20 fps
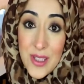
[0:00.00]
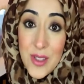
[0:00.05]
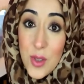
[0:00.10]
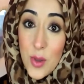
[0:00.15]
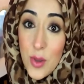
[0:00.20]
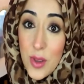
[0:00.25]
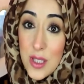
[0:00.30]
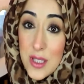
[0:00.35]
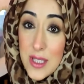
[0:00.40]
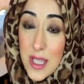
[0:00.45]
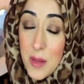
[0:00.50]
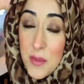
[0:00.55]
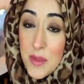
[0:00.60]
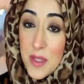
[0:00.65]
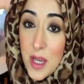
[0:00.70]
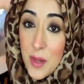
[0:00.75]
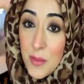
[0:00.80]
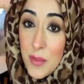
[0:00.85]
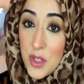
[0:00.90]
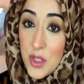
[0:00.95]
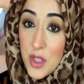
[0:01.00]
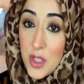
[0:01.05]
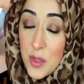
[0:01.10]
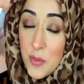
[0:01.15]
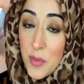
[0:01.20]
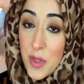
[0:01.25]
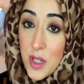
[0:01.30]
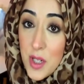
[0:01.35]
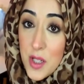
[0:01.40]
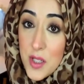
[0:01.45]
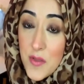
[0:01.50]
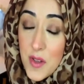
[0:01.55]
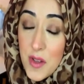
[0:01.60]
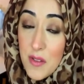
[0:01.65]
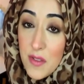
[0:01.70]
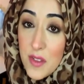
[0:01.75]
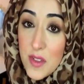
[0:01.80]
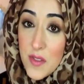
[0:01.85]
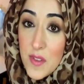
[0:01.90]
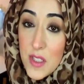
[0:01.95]
these toothy tabs that I mentioned in my last
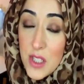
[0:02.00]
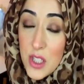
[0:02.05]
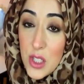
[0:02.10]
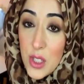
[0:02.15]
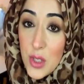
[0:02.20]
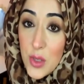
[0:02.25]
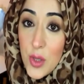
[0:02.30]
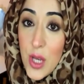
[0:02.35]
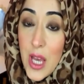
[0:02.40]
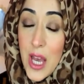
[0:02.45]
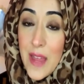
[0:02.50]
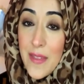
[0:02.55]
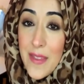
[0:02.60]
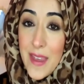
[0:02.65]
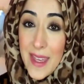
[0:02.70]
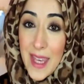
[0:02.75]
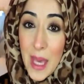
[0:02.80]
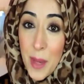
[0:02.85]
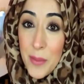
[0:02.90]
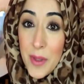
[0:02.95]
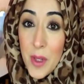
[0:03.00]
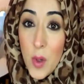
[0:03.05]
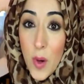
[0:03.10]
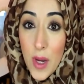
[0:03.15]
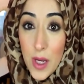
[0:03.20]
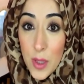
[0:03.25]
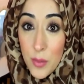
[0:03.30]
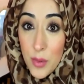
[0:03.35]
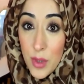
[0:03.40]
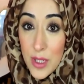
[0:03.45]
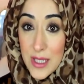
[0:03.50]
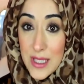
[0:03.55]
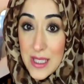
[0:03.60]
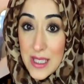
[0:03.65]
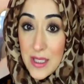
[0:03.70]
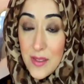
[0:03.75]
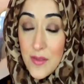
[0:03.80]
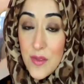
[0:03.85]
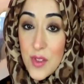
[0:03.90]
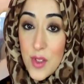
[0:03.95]
favourites video, they can be quite
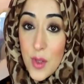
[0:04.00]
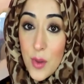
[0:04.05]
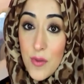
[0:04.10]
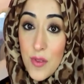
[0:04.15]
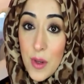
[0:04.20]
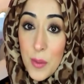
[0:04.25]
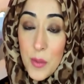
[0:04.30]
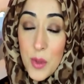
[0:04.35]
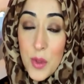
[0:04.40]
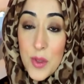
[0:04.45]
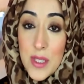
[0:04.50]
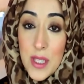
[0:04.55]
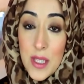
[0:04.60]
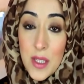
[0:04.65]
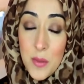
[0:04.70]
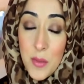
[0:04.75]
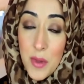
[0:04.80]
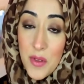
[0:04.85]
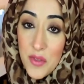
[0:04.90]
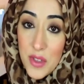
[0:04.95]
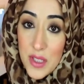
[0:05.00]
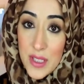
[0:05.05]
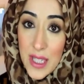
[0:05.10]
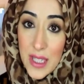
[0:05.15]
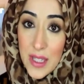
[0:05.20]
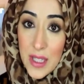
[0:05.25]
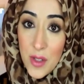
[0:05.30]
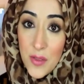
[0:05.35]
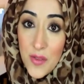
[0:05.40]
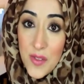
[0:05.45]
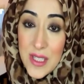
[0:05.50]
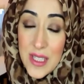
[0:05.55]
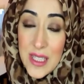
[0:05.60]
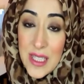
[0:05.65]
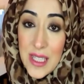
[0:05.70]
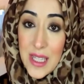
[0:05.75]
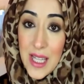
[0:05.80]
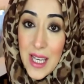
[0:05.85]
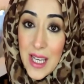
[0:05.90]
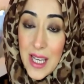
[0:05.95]
abrasive, so if I'm using them every day, then
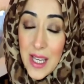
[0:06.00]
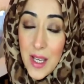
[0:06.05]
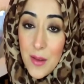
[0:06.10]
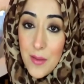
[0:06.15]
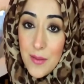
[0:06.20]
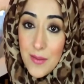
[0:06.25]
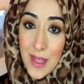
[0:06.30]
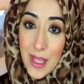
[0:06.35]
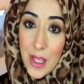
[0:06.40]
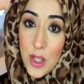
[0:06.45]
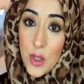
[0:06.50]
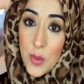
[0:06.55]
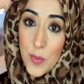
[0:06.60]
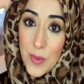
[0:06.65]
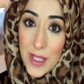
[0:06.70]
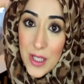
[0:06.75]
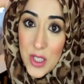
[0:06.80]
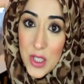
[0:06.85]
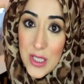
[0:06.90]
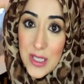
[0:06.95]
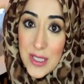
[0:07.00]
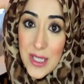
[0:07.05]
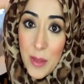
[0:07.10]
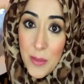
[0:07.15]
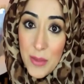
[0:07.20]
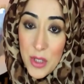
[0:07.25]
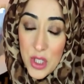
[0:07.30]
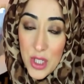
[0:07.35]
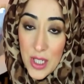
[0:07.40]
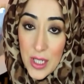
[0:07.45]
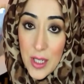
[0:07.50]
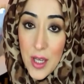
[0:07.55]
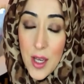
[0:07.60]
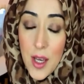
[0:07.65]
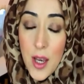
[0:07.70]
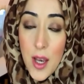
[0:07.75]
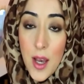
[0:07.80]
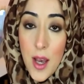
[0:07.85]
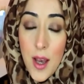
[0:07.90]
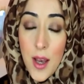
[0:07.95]
obviously they could be actually
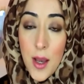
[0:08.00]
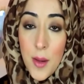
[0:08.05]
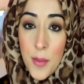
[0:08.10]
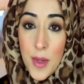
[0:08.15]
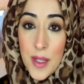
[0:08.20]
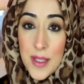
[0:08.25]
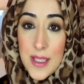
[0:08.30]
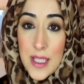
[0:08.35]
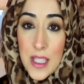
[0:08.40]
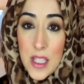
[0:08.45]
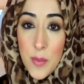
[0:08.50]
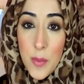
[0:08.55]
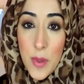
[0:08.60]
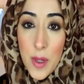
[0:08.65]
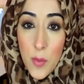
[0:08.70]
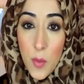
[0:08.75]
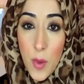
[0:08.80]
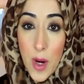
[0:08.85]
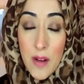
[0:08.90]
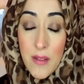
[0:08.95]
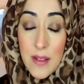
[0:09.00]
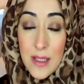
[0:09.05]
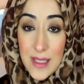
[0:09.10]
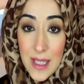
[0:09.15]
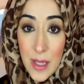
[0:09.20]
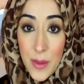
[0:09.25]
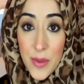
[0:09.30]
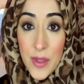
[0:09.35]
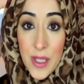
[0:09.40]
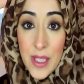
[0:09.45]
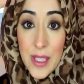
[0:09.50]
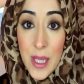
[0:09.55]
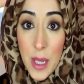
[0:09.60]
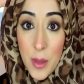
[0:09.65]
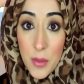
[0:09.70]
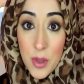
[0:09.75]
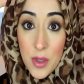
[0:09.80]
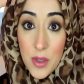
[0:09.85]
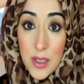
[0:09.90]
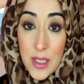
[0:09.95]
damaging my teeth by wearing down the
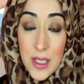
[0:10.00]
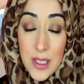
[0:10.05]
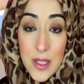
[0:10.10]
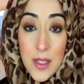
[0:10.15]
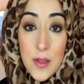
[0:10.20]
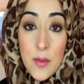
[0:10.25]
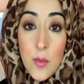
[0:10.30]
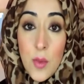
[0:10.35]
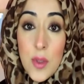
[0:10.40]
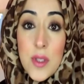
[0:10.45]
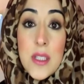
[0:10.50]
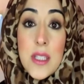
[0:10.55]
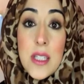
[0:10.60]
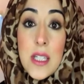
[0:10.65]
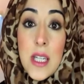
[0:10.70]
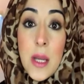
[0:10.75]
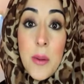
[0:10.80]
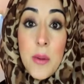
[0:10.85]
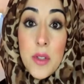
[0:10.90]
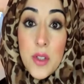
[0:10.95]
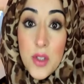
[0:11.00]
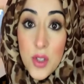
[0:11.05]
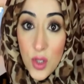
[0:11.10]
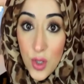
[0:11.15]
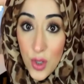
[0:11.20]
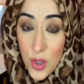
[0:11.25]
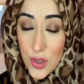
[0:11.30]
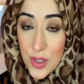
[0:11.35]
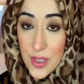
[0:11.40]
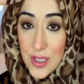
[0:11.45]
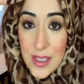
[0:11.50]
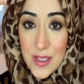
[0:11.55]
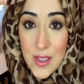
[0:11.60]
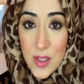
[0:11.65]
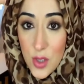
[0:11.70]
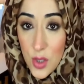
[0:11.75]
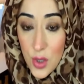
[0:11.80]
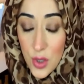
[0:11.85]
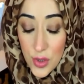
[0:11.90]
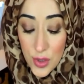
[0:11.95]
enamel, and once the enamel's gone,
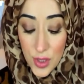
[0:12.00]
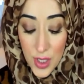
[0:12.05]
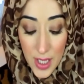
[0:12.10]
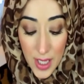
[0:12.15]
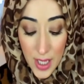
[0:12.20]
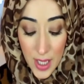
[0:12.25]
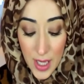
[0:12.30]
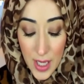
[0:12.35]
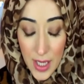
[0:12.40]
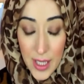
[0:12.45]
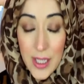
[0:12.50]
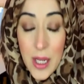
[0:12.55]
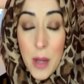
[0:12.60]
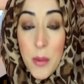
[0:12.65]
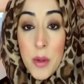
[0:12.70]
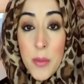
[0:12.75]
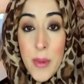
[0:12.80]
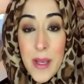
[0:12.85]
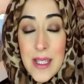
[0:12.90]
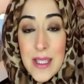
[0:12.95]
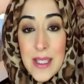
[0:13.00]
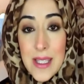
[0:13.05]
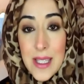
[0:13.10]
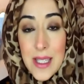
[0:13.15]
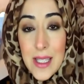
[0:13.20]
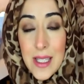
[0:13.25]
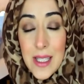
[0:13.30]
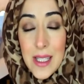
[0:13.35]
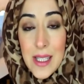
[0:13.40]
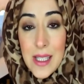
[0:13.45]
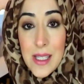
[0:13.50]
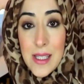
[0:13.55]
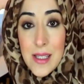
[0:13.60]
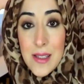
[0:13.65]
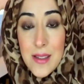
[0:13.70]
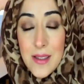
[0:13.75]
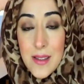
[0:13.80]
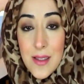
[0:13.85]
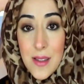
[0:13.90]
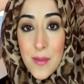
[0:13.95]
it's gone. Enamel basically
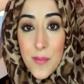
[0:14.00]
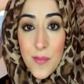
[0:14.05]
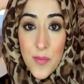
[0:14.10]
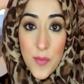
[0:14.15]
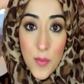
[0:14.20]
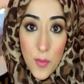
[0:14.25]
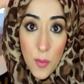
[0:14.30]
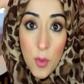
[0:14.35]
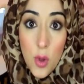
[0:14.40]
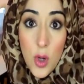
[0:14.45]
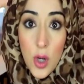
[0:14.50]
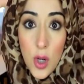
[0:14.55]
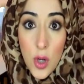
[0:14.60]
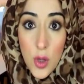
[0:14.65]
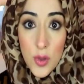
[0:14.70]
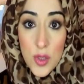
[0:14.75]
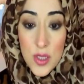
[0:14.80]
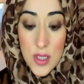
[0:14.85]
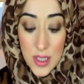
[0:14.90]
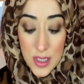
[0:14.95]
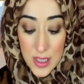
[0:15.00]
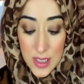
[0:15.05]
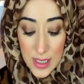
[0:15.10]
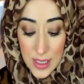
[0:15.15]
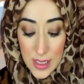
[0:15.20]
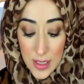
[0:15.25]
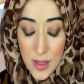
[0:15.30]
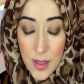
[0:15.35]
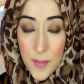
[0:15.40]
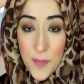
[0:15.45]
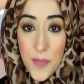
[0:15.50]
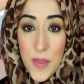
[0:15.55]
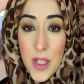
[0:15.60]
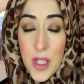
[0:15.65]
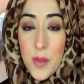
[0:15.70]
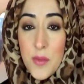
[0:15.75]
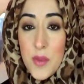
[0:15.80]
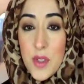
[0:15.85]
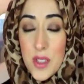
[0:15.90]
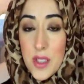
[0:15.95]
is what coats the teeth,
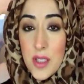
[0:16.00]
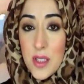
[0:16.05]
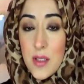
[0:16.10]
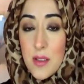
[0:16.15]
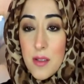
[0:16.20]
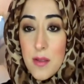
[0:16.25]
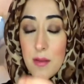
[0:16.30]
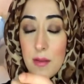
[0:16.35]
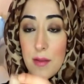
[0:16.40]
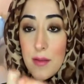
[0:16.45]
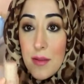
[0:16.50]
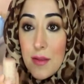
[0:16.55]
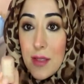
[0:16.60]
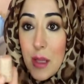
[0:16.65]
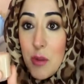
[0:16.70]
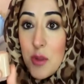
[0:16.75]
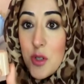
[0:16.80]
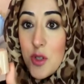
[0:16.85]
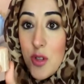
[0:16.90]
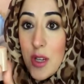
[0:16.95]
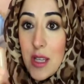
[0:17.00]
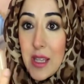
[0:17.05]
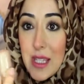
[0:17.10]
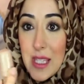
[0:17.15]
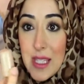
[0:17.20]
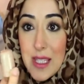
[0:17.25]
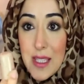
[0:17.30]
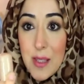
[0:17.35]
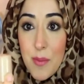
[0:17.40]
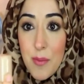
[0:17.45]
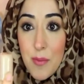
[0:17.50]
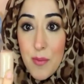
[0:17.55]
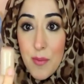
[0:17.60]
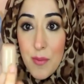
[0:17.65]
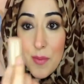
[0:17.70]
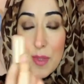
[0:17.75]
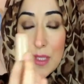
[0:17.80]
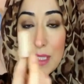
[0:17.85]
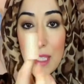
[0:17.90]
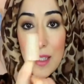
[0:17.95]
and I'm just going to demonstrate this and
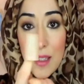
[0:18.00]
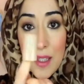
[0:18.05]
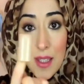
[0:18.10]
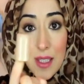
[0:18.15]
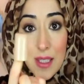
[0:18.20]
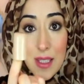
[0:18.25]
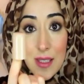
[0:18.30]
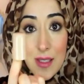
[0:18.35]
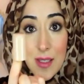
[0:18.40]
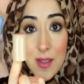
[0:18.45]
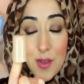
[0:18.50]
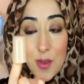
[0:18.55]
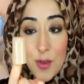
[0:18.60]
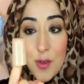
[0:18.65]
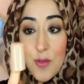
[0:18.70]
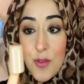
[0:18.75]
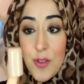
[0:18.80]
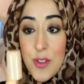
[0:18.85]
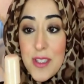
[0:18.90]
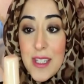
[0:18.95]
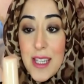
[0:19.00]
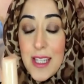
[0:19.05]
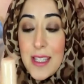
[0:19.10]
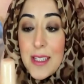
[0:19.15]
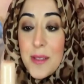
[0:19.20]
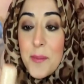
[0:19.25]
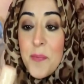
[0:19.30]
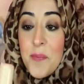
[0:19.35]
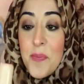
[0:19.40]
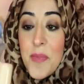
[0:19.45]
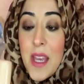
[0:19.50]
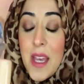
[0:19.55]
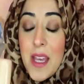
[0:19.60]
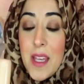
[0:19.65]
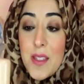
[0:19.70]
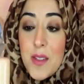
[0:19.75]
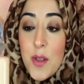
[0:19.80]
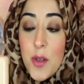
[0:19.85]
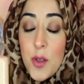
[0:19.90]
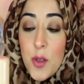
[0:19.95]
pretend that this is a tooth for a second.
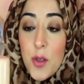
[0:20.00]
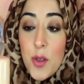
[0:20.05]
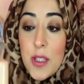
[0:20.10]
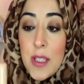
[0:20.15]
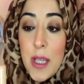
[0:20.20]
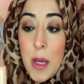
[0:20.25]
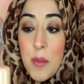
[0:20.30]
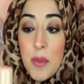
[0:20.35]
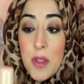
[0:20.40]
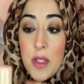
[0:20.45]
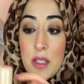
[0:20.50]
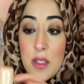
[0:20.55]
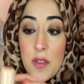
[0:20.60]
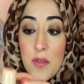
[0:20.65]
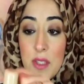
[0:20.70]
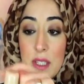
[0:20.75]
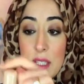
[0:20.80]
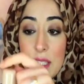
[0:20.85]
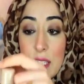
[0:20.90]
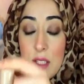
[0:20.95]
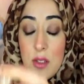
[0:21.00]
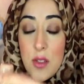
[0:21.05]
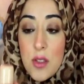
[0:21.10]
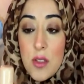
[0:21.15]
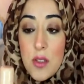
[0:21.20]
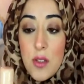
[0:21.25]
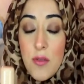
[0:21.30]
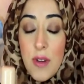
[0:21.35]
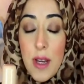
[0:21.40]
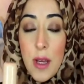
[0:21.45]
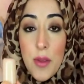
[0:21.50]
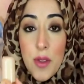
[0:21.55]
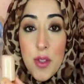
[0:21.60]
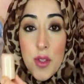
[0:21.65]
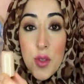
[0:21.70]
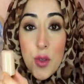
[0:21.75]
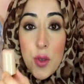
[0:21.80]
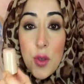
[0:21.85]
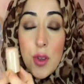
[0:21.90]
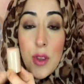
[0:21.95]
So your enamel is obviously just around
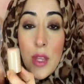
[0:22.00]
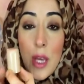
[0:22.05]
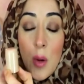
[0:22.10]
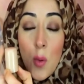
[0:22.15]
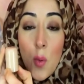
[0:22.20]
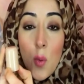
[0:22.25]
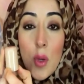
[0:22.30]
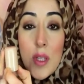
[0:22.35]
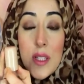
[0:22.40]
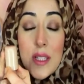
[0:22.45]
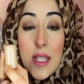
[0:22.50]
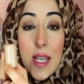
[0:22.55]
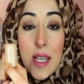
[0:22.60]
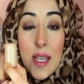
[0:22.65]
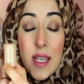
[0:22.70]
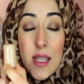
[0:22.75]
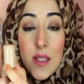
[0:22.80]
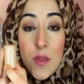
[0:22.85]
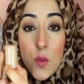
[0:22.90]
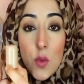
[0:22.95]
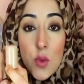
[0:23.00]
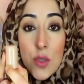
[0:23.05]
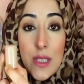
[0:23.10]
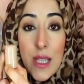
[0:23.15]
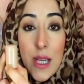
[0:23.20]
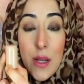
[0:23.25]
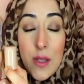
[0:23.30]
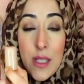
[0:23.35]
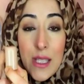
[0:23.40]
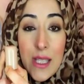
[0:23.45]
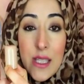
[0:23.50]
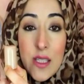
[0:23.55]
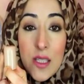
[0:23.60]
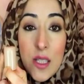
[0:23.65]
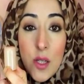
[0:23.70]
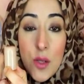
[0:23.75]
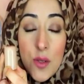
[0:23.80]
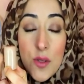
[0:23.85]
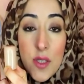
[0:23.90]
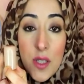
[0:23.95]
the tooth, and once that gets worn down, it
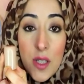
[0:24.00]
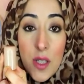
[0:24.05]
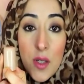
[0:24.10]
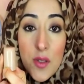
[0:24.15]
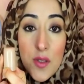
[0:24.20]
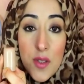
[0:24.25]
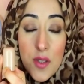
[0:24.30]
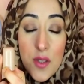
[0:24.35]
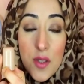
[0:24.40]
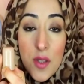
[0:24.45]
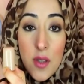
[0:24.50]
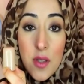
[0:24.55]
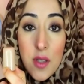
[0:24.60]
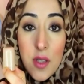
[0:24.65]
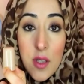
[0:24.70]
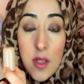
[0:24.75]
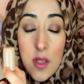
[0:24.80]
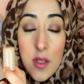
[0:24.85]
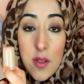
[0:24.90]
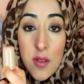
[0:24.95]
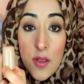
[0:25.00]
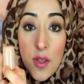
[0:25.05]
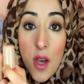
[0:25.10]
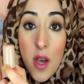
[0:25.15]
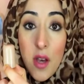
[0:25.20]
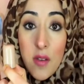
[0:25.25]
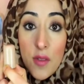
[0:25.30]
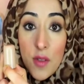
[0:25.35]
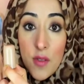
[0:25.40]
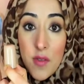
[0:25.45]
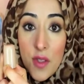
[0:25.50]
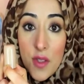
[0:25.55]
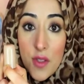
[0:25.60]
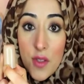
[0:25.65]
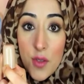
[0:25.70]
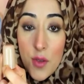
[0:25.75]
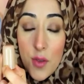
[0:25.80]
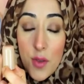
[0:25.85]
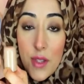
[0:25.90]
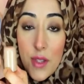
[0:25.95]
gets closer and closer to the nerve of the